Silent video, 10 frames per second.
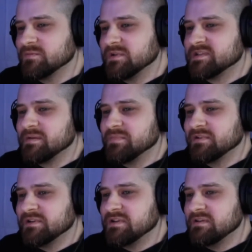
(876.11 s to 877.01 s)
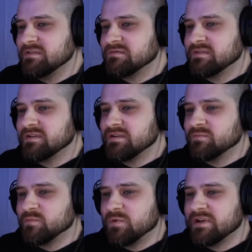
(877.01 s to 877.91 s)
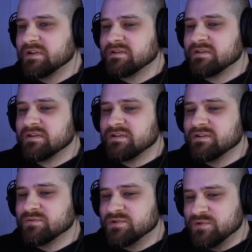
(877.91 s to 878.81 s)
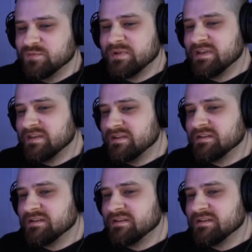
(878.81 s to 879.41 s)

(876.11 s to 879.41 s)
because I believe in what you do, man.